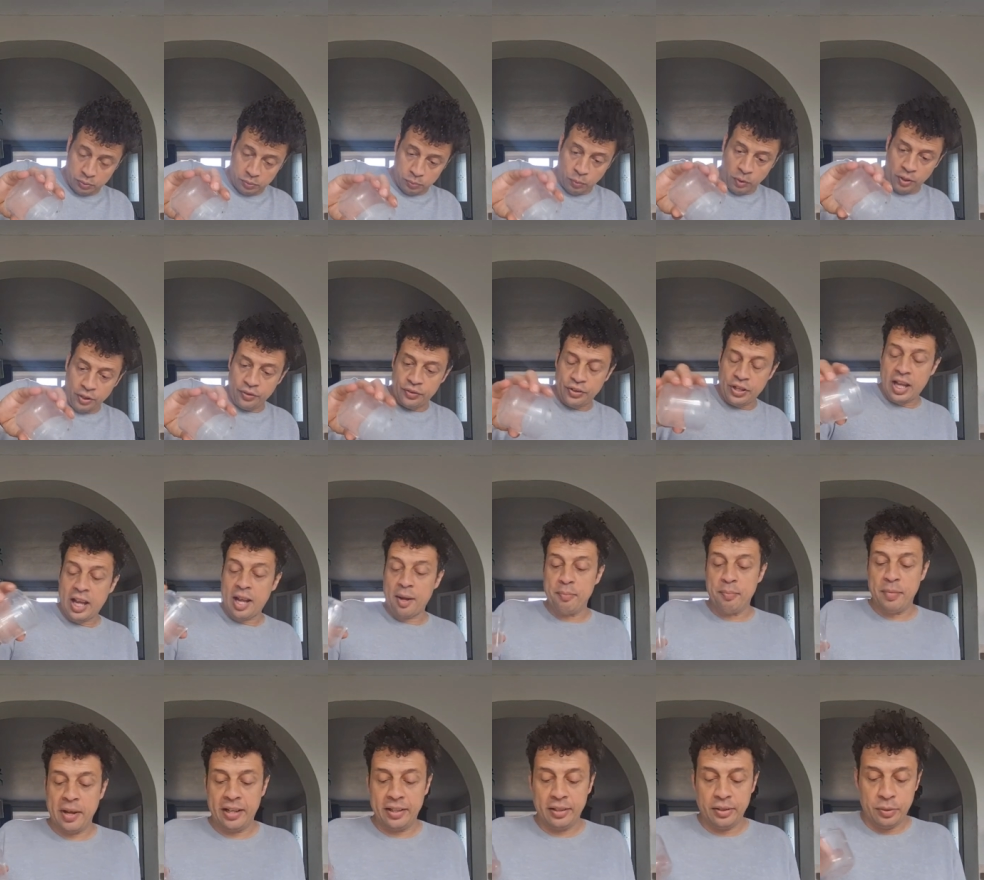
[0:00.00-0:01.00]
What that
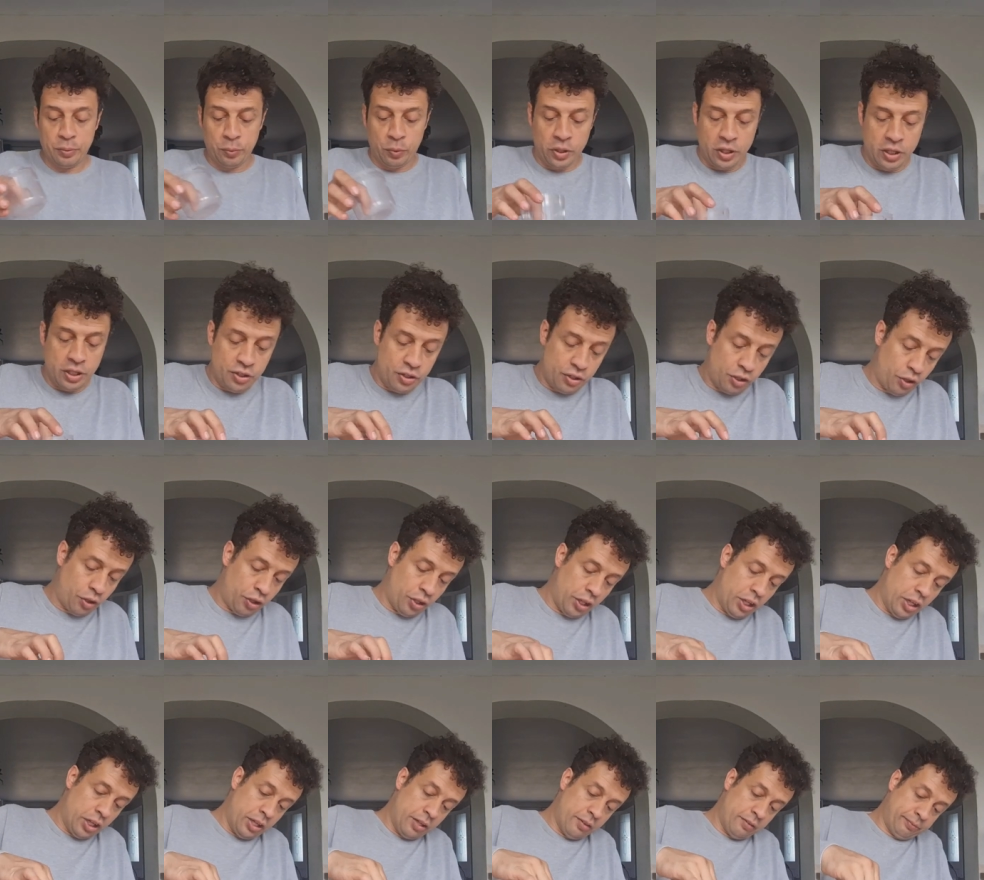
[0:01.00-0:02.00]
meant was
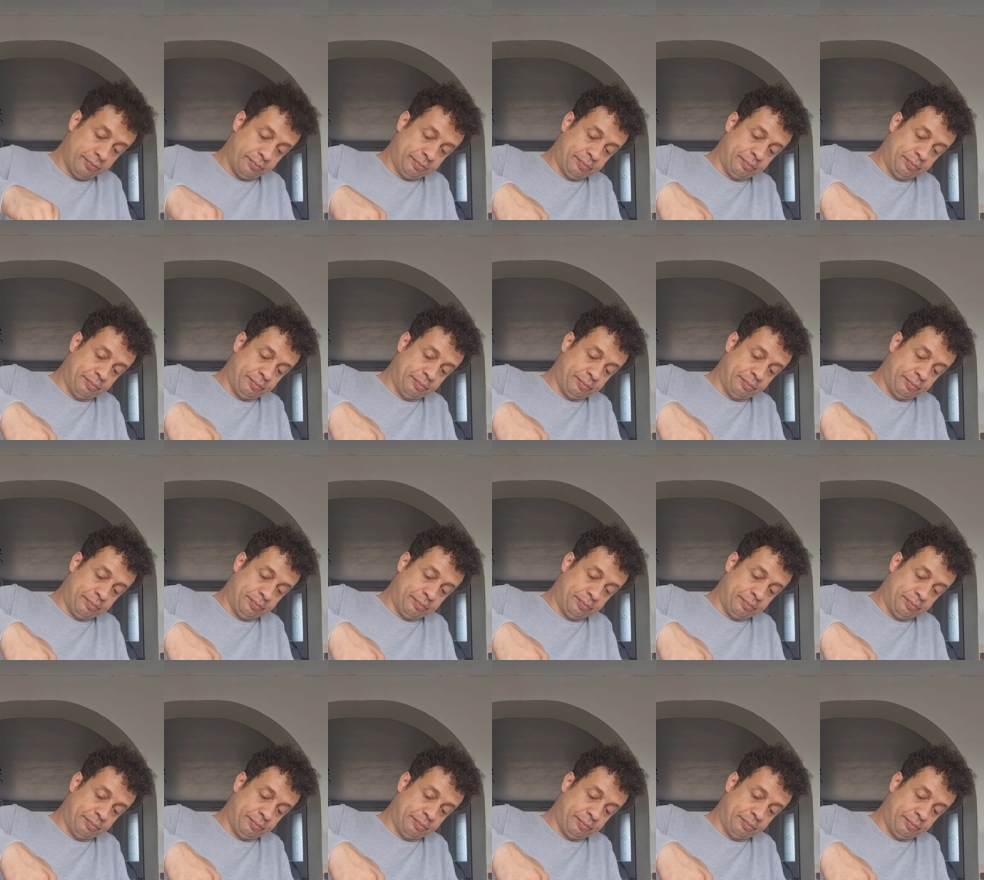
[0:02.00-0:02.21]
that